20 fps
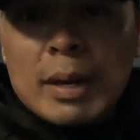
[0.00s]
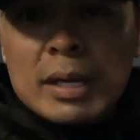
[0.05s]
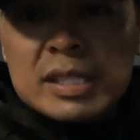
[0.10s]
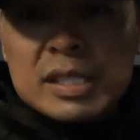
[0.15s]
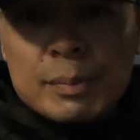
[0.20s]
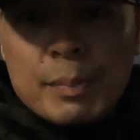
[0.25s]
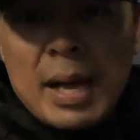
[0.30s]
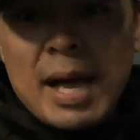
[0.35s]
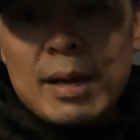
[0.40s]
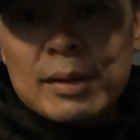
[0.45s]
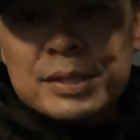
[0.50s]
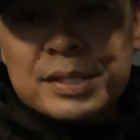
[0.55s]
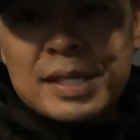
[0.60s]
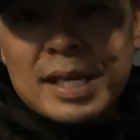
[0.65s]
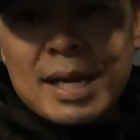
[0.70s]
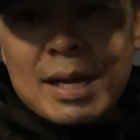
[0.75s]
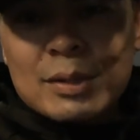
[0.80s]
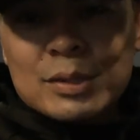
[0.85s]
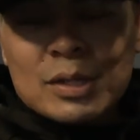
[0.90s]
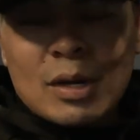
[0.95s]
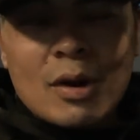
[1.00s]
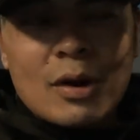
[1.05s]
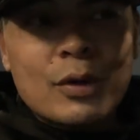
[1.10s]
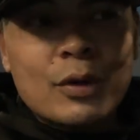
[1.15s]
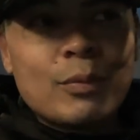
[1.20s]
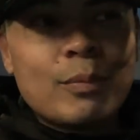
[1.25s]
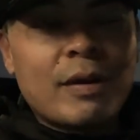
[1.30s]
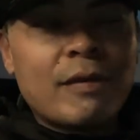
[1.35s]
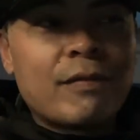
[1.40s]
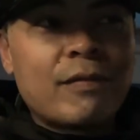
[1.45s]
my spouse, like I was
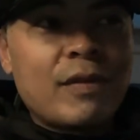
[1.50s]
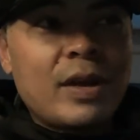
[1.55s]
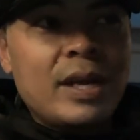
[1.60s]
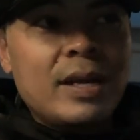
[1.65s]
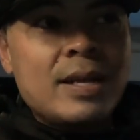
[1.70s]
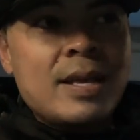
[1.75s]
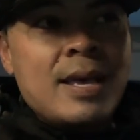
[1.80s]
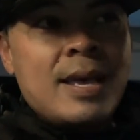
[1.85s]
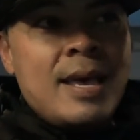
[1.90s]
arguing with my friend.